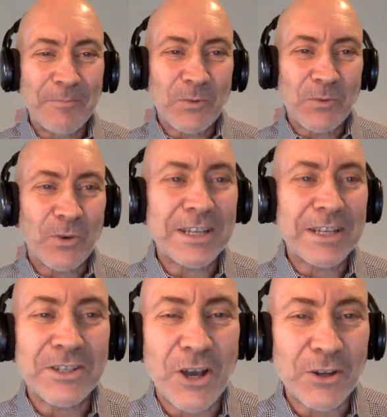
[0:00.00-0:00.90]
Great
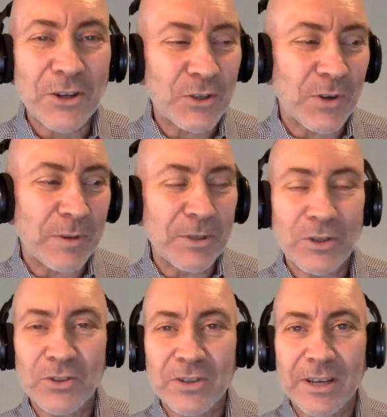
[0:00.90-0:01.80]
to talk to you. I'm
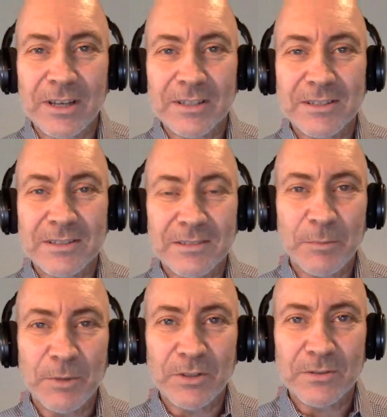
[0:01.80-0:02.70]

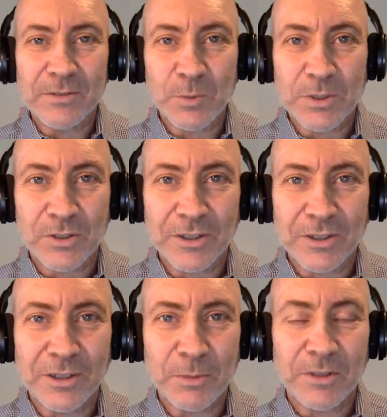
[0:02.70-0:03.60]
in Switzerland, in
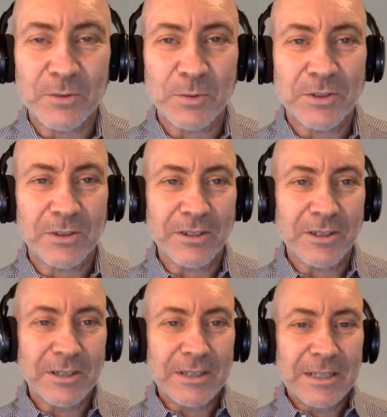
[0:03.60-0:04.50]
the middle of Switzerland.
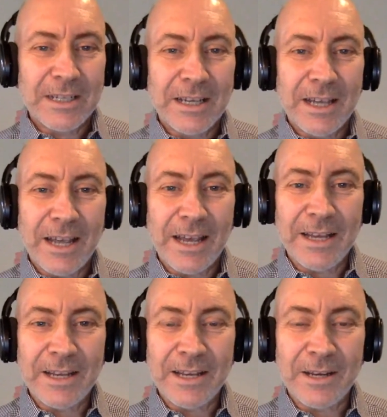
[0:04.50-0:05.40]

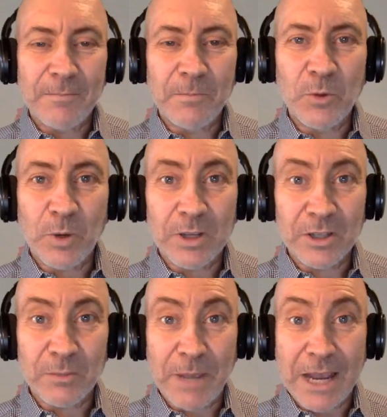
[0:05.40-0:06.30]
And do you want a
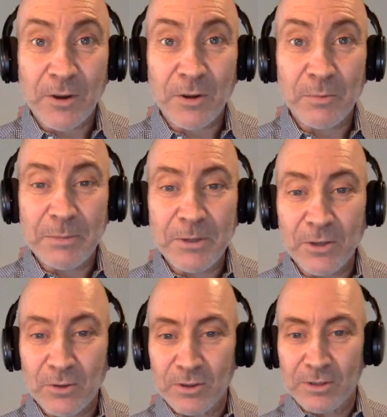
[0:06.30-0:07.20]
little background, maybe,
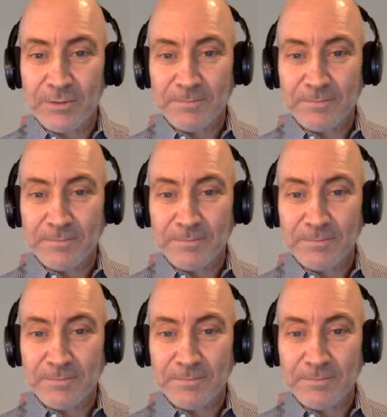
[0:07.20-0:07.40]
or?